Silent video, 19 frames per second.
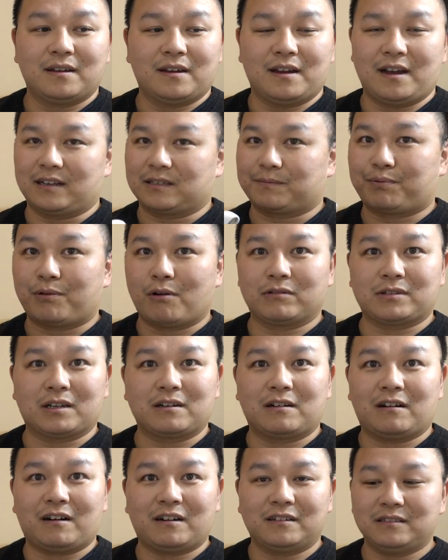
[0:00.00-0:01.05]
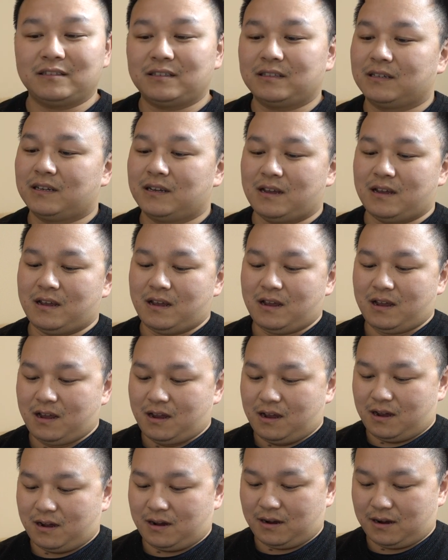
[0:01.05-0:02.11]
It has pros and cons.
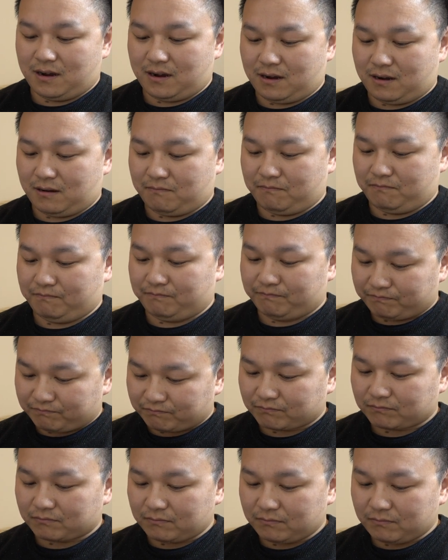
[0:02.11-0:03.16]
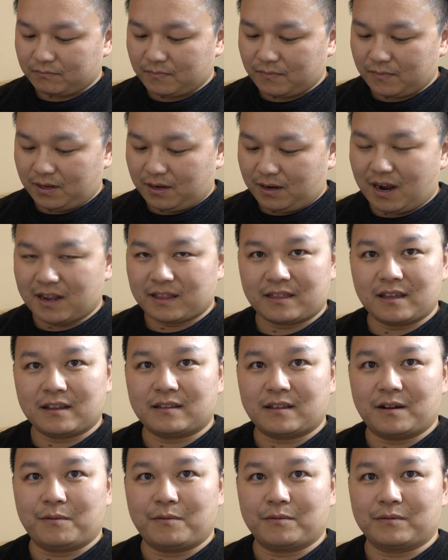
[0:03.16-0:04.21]
I think
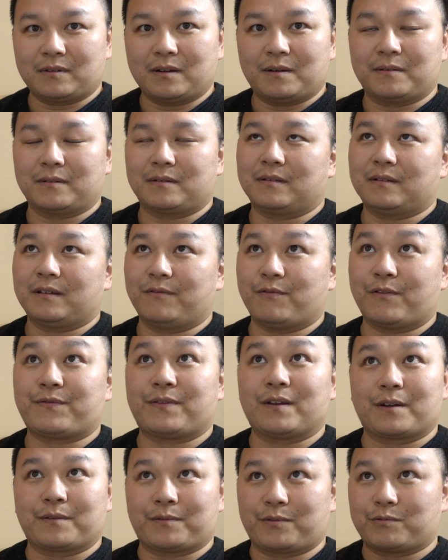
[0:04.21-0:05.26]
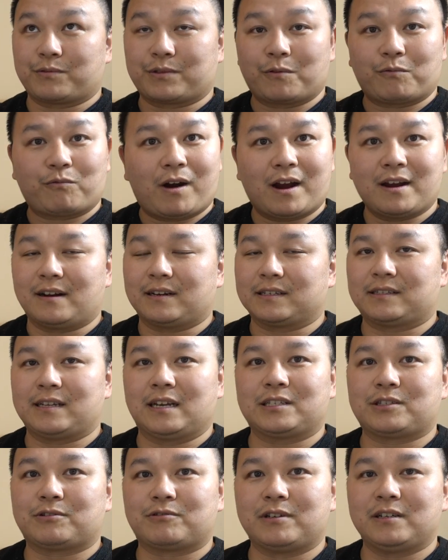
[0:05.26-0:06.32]
with the right
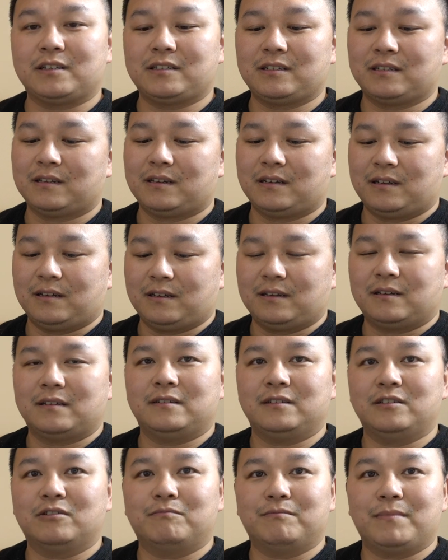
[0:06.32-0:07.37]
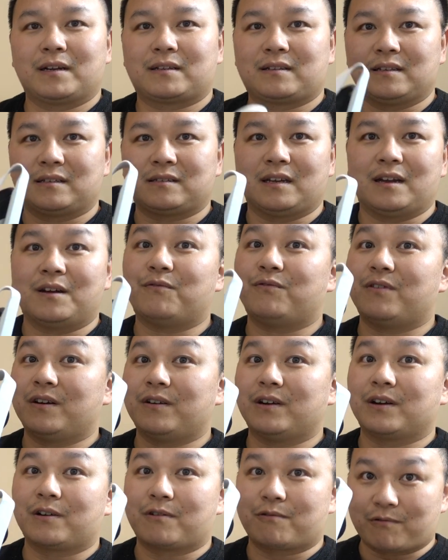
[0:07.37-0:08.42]
accessories, you'll make this a
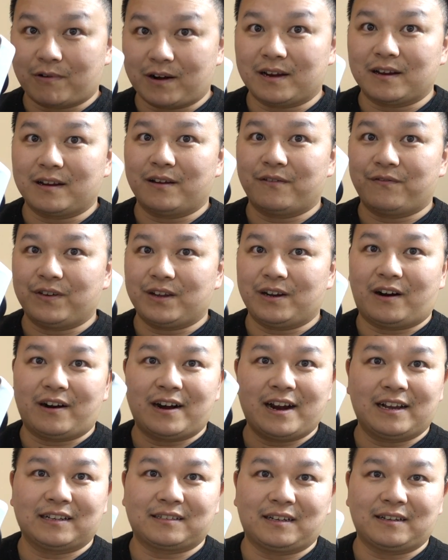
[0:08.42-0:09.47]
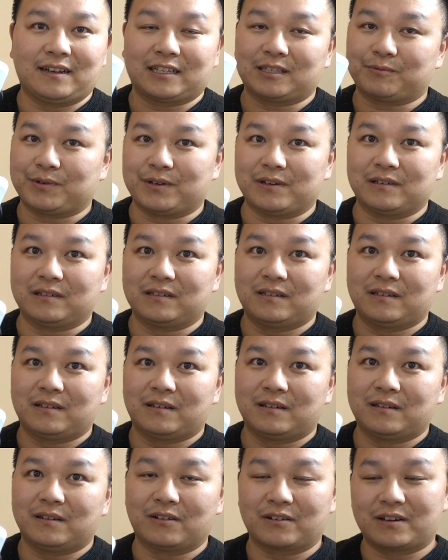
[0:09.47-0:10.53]
very great VR headset experience.
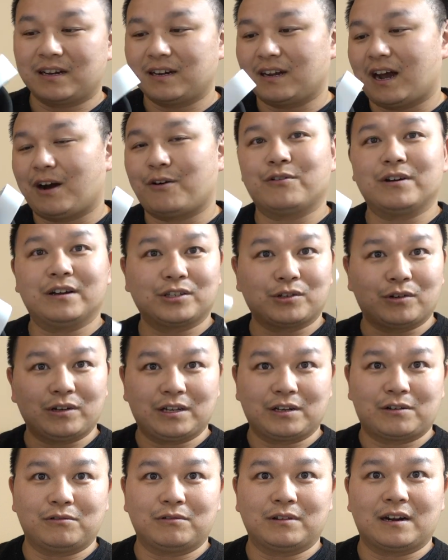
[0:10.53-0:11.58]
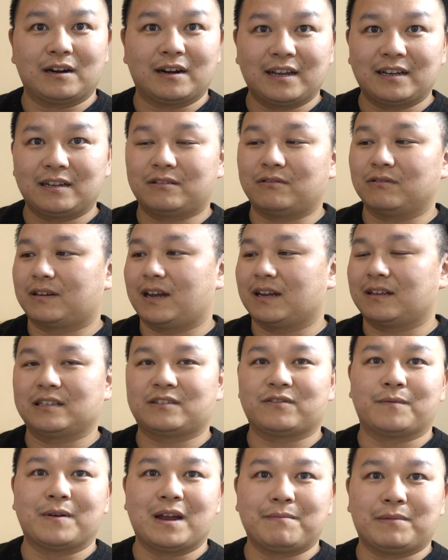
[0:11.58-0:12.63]
Okay, I will also include a link to get this
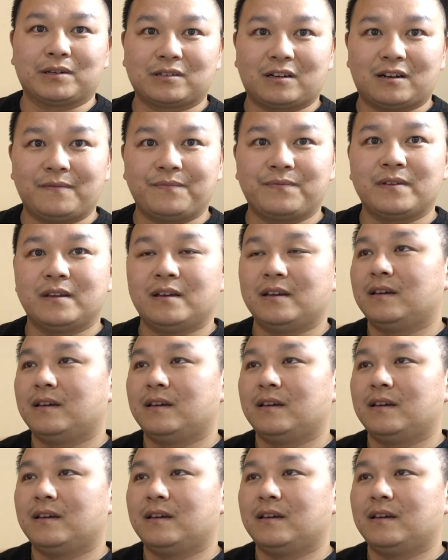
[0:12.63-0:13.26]
from Amazon.